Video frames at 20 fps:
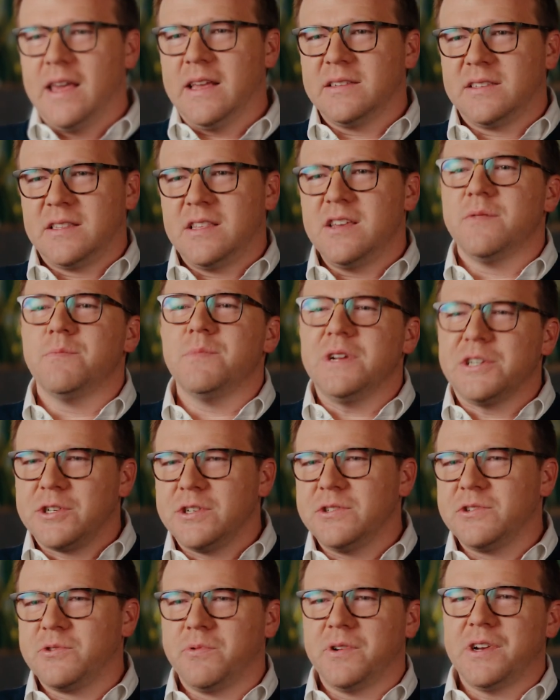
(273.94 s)
is the
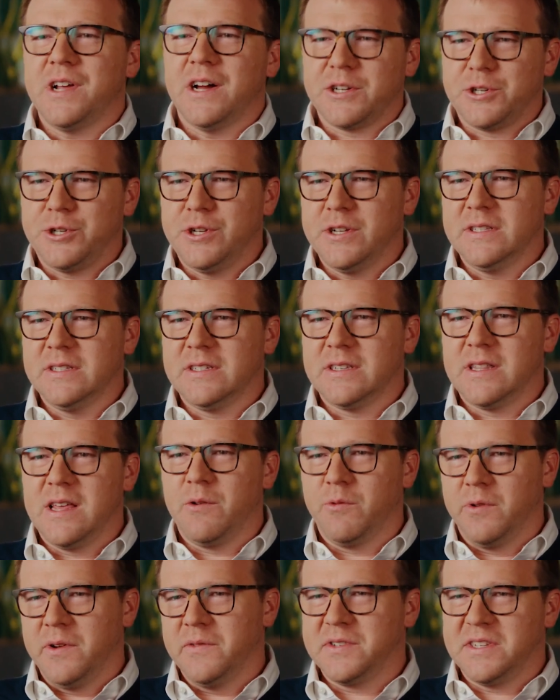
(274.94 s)
emissions reductions
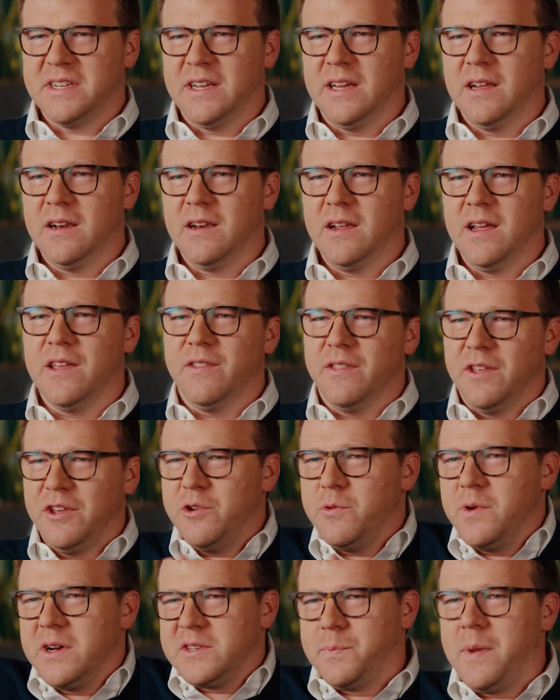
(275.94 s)
that we've seen in the
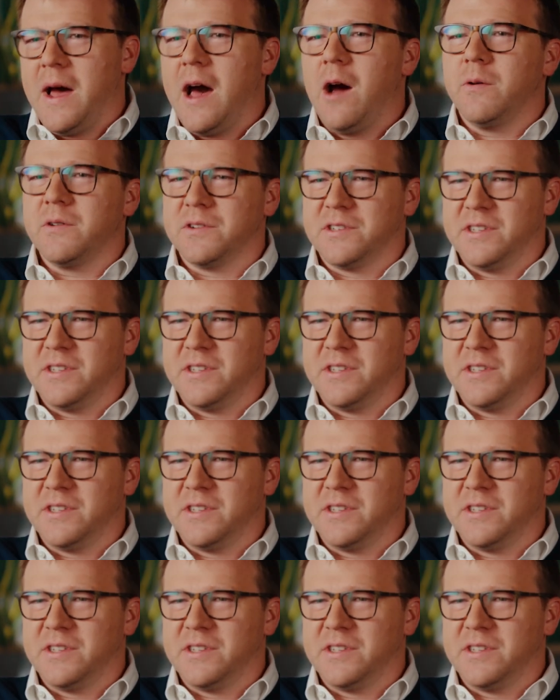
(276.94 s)
US power